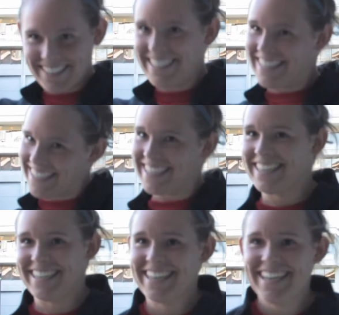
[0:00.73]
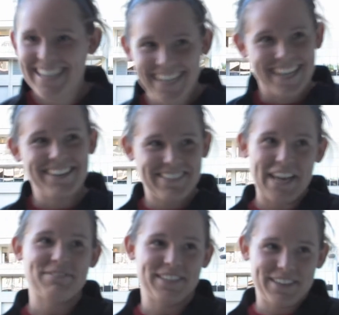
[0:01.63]
I did it. I'm
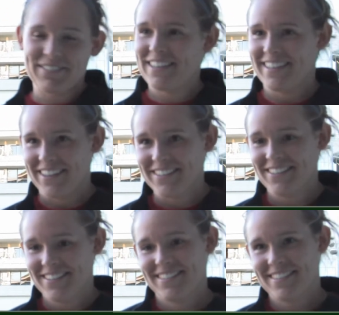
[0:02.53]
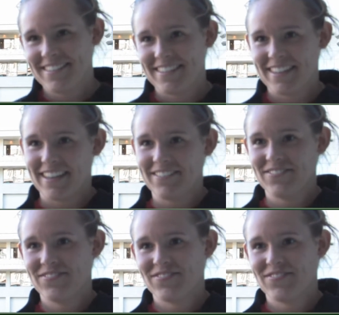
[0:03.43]
happy. I'm ready to go. Yeah.